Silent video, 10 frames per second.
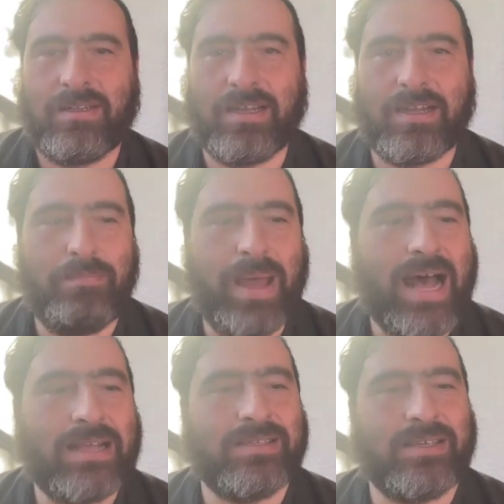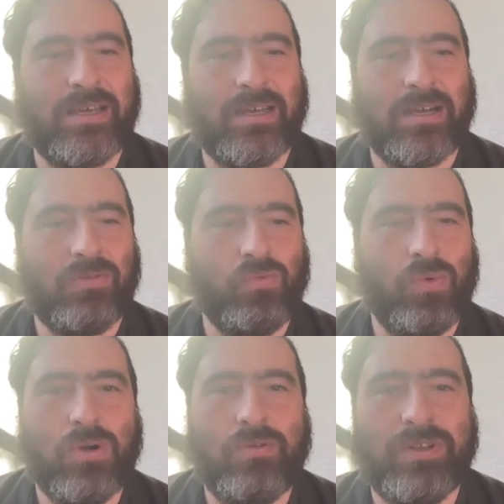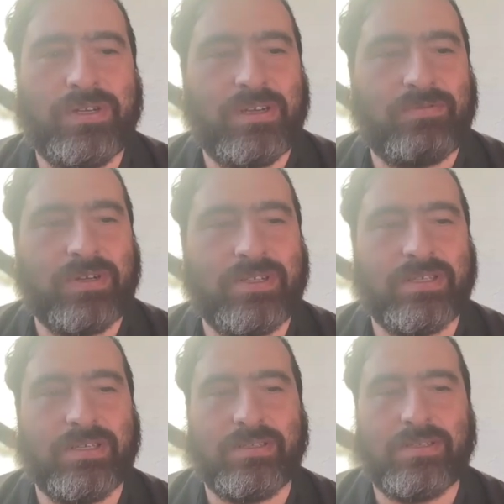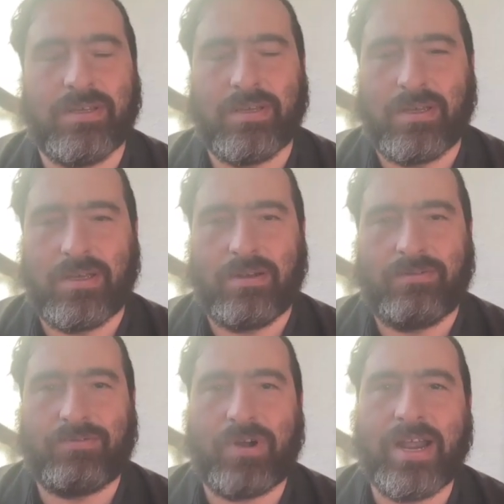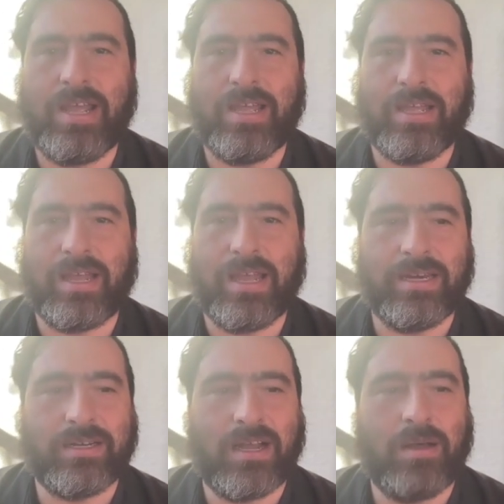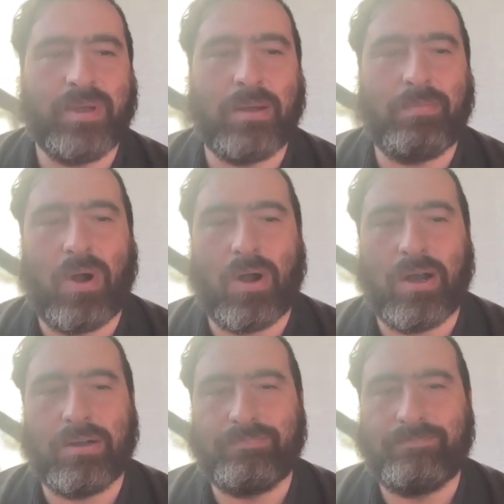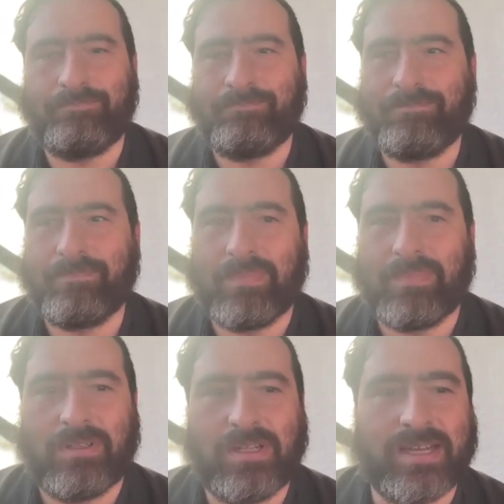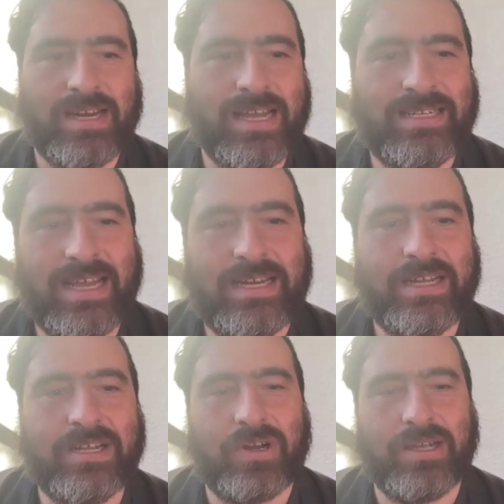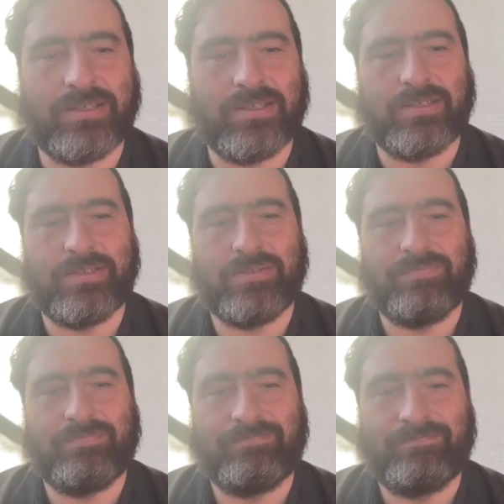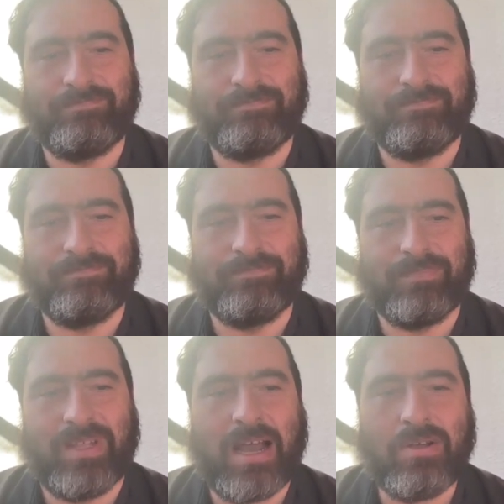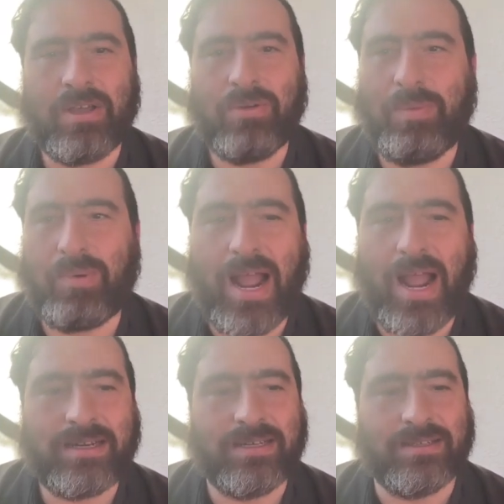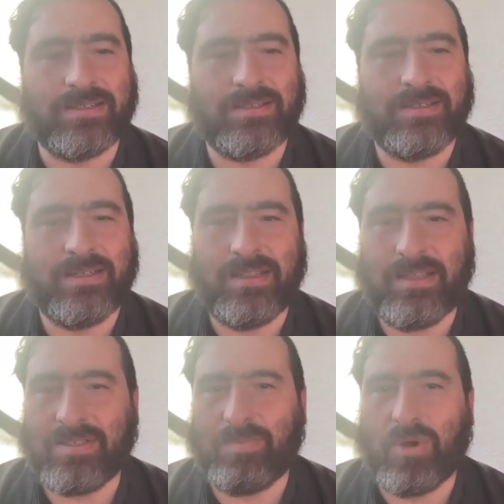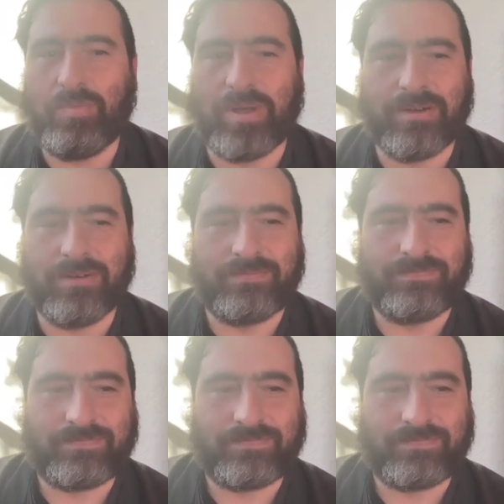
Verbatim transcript: like a basket of woven differences fraying and coming apart, like an identity crisis. How can we practice in this moment?